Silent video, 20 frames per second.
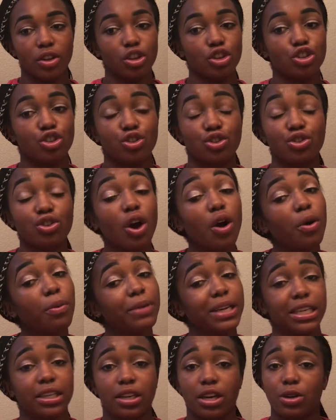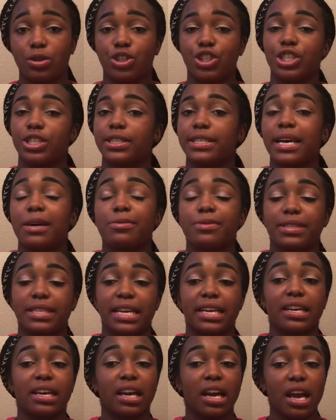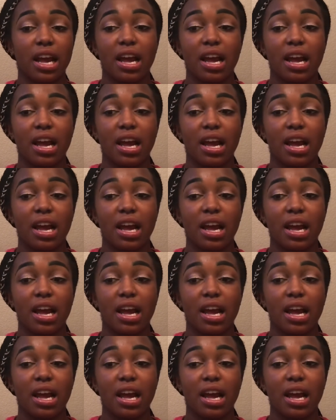so many coaches. I was like,